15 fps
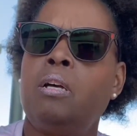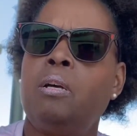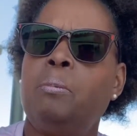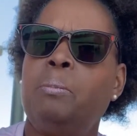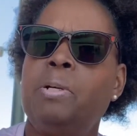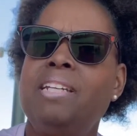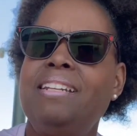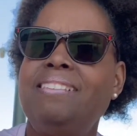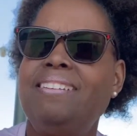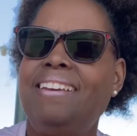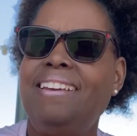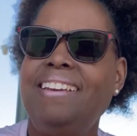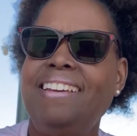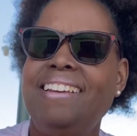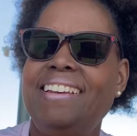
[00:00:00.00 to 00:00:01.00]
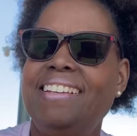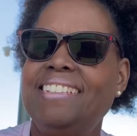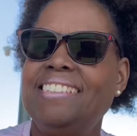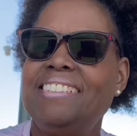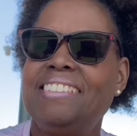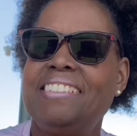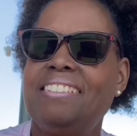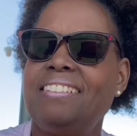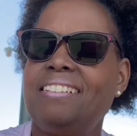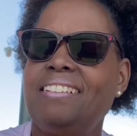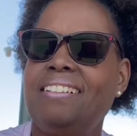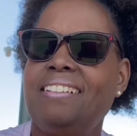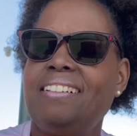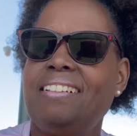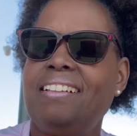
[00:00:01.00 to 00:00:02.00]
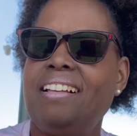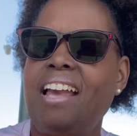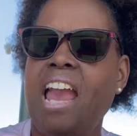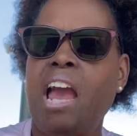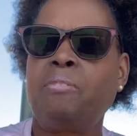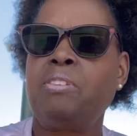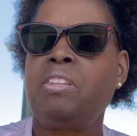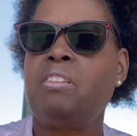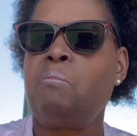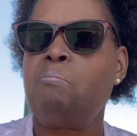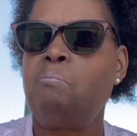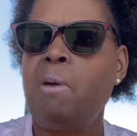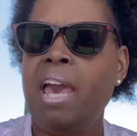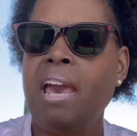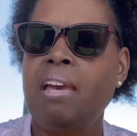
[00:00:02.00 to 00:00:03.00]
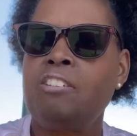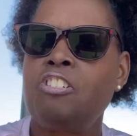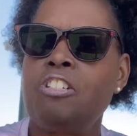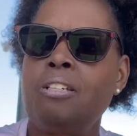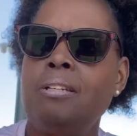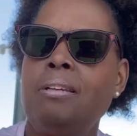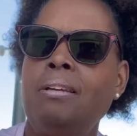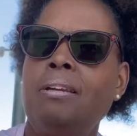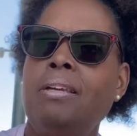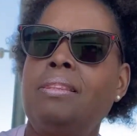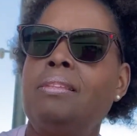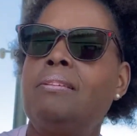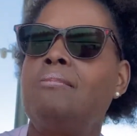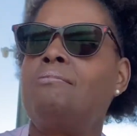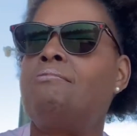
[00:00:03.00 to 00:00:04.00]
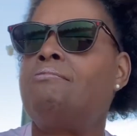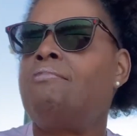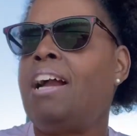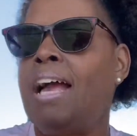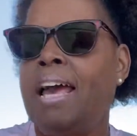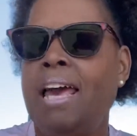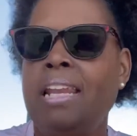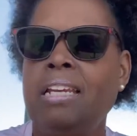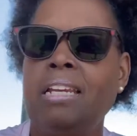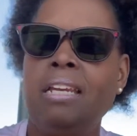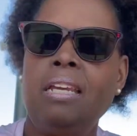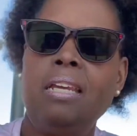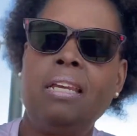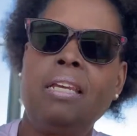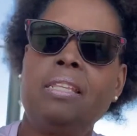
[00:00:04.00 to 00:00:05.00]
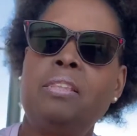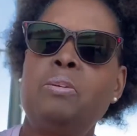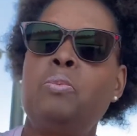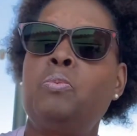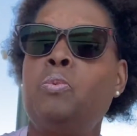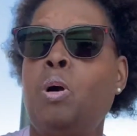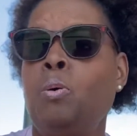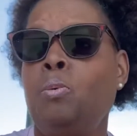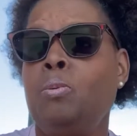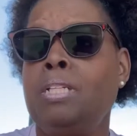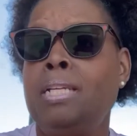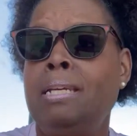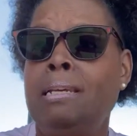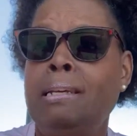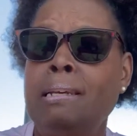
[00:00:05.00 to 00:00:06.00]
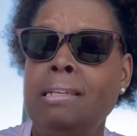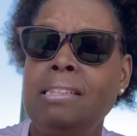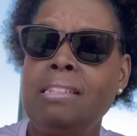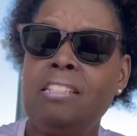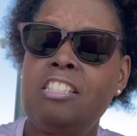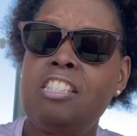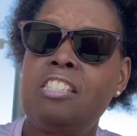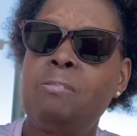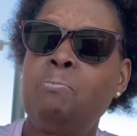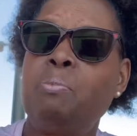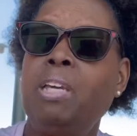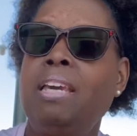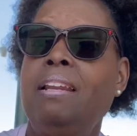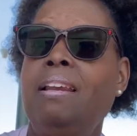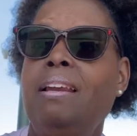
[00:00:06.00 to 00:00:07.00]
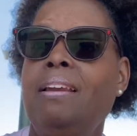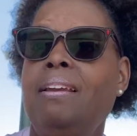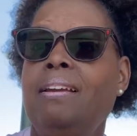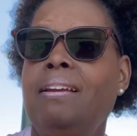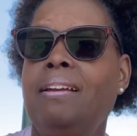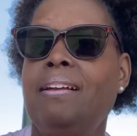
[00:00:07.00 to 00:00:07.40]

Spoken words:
But in the end, after the mashing and the riding and the rolling and the spinning,